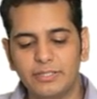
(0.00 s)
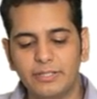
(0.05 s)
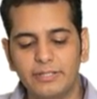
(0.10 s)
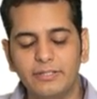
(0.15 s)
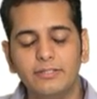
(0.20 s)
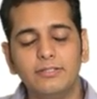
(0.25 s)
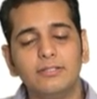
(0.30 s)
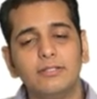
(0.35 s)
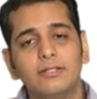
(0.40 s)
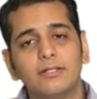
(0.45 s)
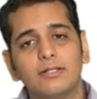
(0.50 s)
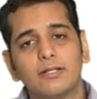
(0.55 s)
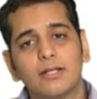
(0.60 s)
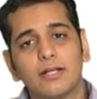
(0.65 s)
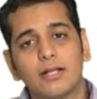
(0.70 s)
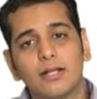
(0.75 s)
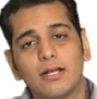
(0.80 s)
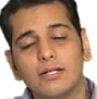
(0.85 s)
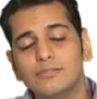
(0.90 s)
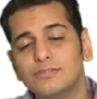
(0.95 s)
in
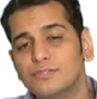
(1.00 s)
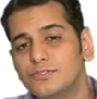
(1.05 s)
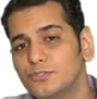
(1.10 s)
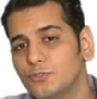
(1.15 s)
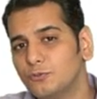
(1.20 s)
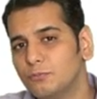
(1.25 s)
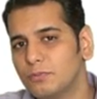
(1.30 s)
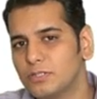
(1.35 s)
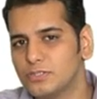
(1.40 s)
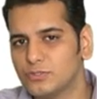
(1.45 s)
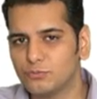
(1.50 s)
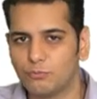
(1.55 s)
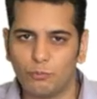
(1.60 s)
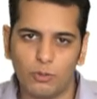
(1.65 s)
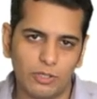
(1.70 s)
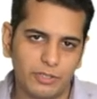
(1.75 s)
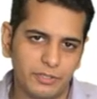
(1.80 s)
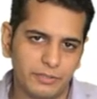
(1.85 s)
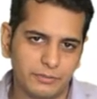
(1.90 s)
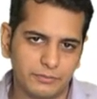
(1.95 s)
consumer's
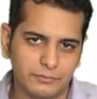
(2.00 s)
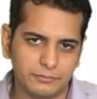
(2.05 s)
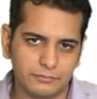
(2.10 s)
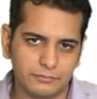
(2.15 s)
wallet.